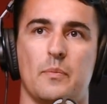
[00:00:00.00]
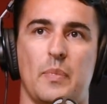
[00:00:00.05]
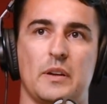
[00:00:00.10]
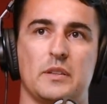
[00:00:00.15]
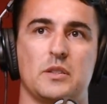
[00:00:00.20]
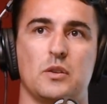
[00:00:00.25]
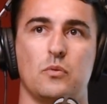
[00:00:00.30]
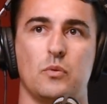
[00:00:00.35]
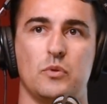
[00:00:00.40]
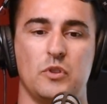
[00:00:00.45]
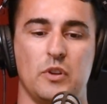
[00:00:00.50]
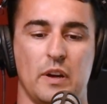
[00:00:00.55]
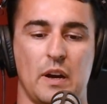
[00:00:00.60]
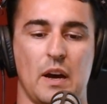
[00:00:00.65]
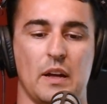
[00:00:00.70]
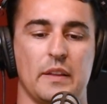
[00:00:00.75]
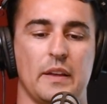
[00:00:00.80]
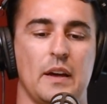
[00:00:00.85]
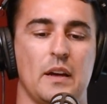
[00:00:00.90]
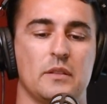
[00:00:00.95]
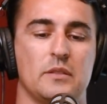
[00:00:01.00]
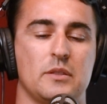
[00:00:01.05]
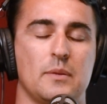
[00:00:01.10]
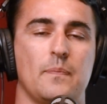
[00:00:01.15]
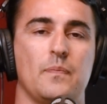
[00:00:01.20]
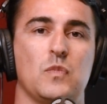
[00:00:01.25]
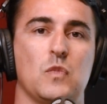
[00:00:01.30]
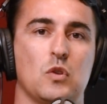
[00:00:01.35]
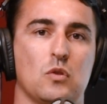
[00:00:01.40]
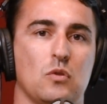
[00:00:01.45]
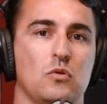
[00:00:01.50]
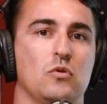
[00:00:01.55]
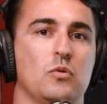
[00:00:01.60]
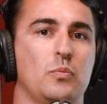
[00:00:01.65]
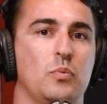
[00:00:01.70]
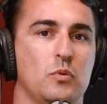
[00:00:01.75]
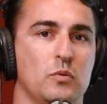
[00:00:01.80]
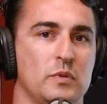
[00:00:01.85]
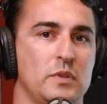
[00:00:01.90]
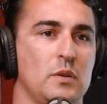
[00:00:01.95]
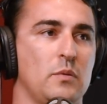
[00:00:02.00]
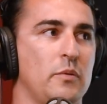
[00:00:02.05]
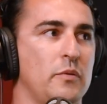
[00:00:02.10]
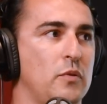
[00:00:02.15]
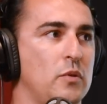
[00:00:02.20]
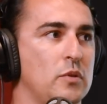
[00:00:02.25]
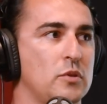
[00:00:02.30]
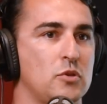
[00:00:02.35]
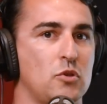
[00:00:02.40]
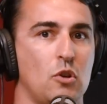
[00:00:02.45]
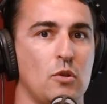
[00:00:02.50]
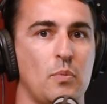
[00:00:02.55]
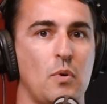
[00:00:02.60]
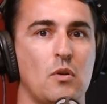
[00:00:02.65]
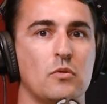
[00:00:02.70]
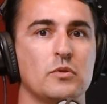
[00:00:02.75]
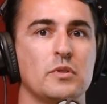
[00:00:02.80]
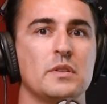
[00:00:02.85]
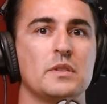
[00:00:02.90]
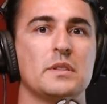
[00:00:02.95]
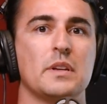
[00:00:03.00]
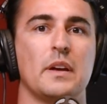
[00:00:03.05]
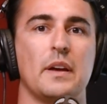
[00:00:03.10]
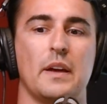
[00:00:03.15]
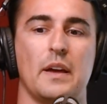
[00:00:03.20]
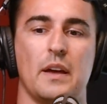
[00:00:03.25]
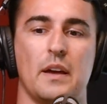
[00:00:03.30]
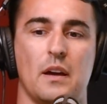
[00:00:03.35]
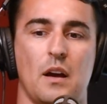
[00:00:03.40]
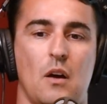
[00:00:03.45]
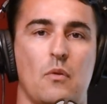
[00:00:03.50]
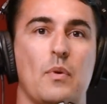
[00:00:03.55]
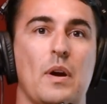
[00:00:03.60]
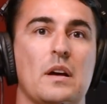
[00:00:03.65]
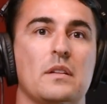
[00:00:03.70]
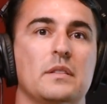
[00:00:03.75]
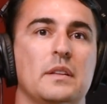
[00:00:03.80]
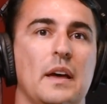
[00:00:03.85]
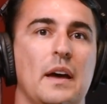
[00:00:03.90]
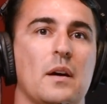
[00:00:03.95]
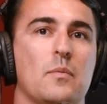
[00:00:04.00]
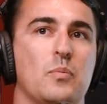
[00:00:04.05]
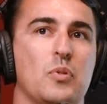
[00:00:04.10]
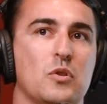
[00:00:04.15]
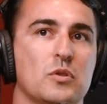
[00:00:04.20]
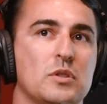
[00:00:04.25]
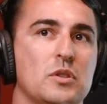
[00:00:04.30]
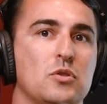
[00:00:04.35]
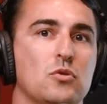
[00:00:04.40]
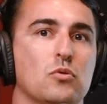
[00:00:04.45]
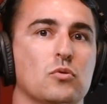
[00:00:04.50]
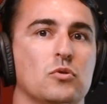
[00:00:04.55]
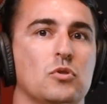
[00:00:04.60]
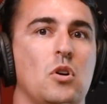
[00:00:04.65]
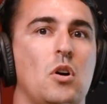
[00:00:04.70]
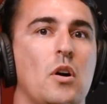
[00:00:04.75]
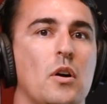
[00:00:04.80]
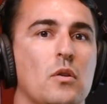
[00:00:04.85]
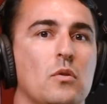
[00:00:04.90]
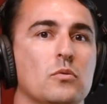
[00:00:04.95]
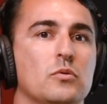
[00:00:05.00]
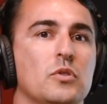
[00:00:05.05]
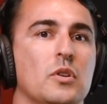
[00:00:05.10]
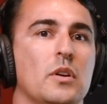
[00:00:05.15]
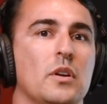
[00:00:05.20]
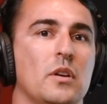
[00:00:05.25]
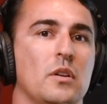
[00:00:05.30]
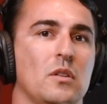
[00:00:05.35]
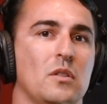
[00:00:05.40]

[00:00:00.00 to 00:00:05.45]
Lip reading: Basically, when you cut out, to put somewhere for your soap holders, around that, because it's all tiled,